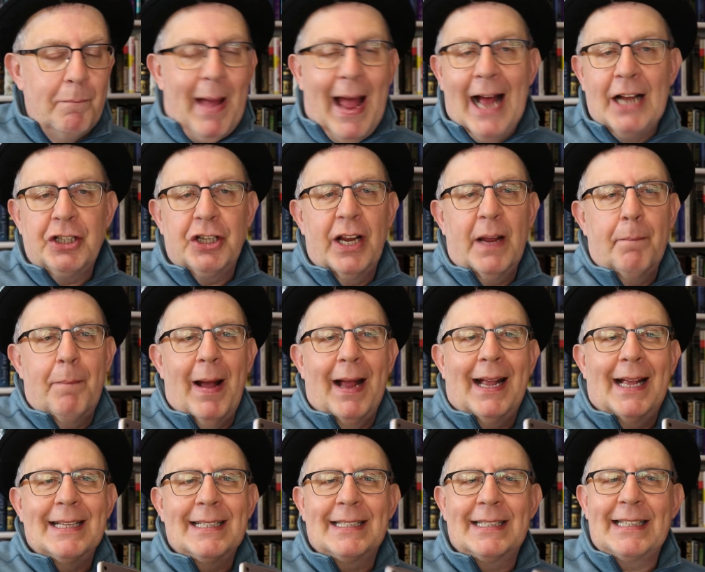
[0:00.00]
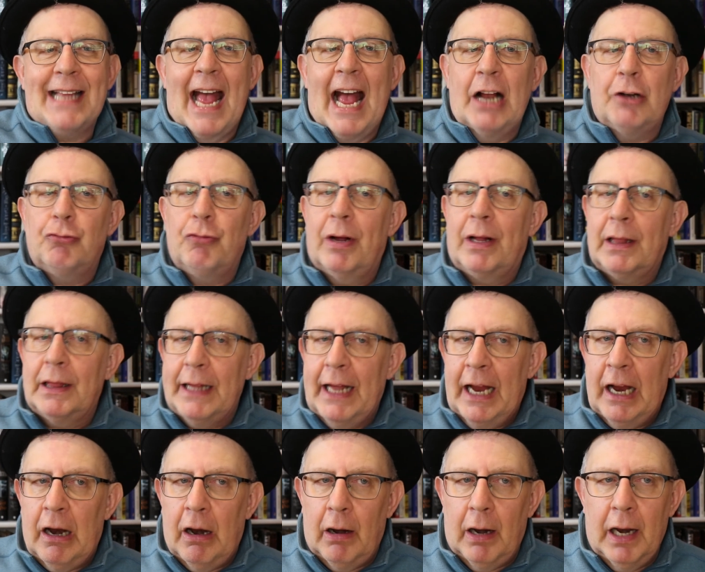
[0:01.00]
Magic by Cassandra
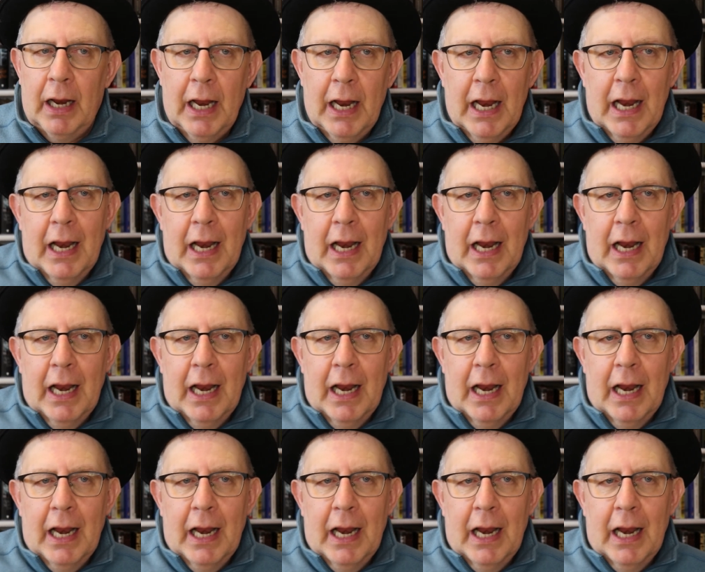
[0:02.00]
Clare.